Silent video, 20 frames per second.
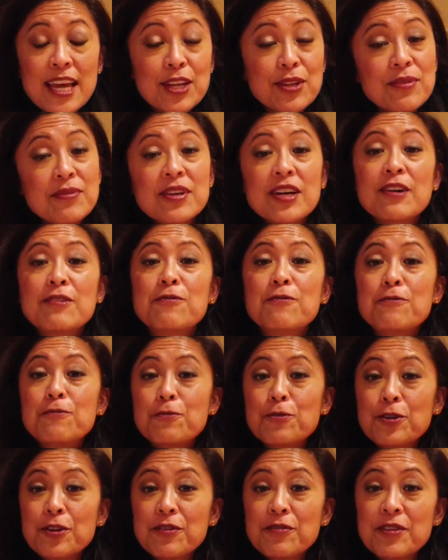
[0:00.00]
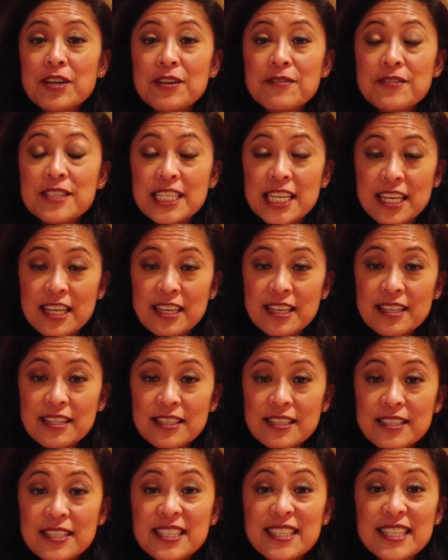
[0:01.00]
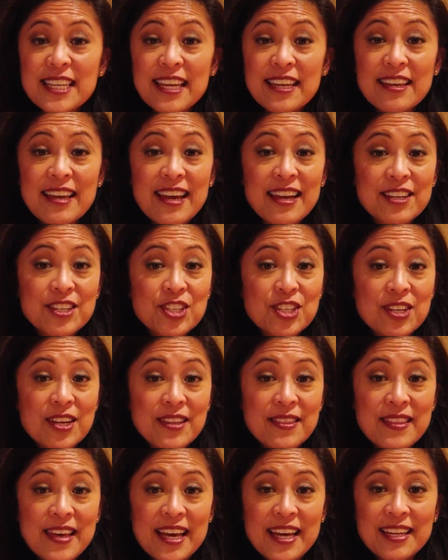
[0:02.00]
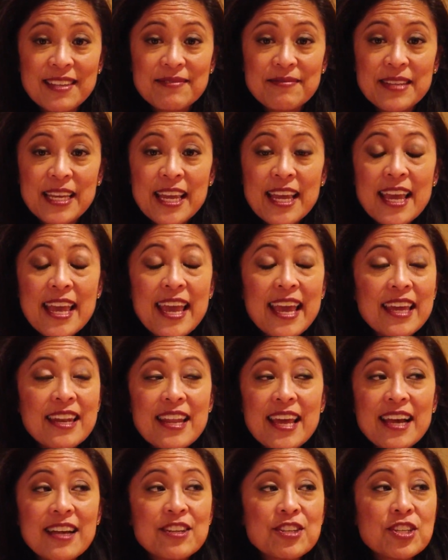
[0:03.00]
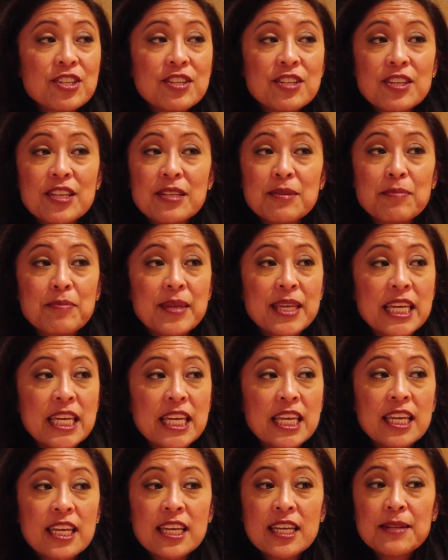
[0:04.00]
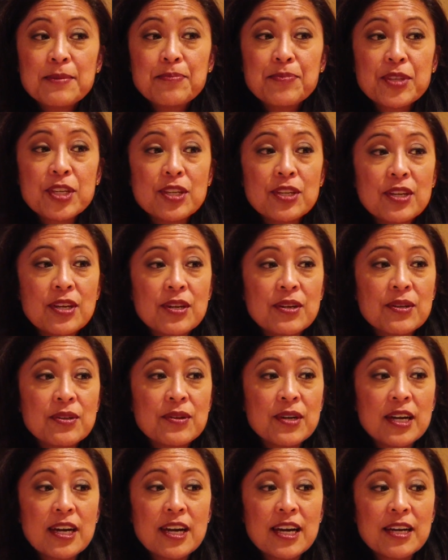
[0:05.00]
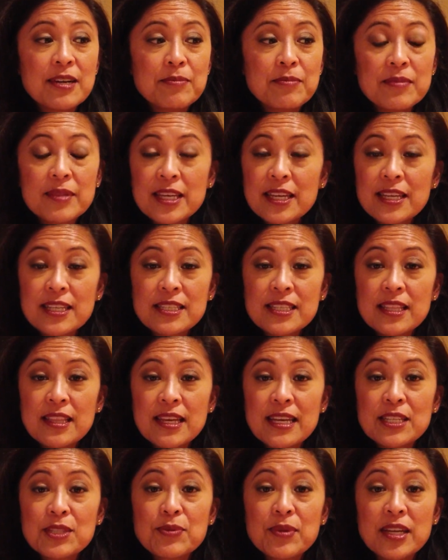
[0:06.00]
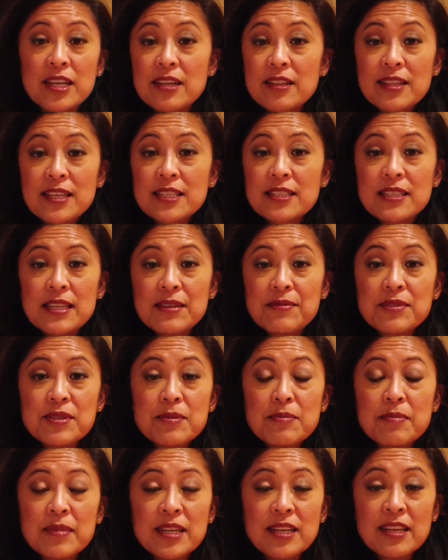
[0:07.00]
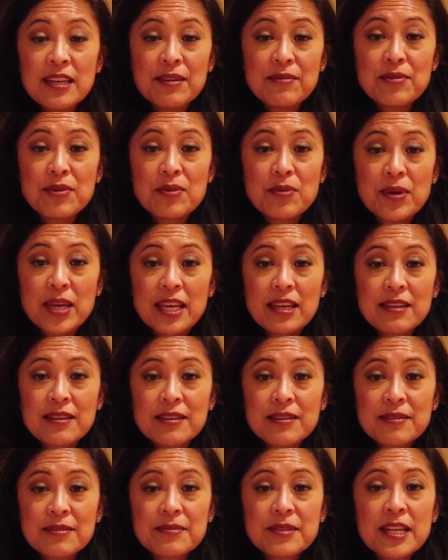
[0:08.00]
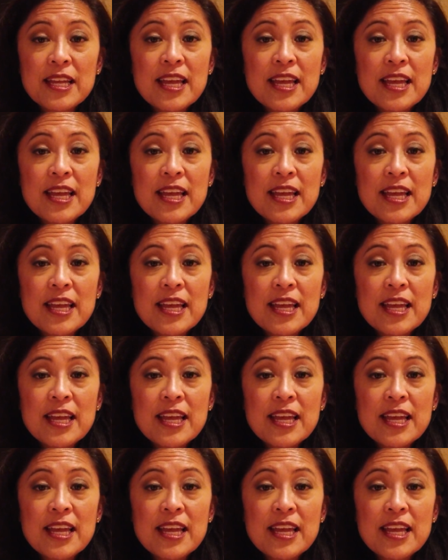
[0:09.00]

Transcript: And you've got 45 days to take action on that. And action can be, like I said last week, like save some money every week.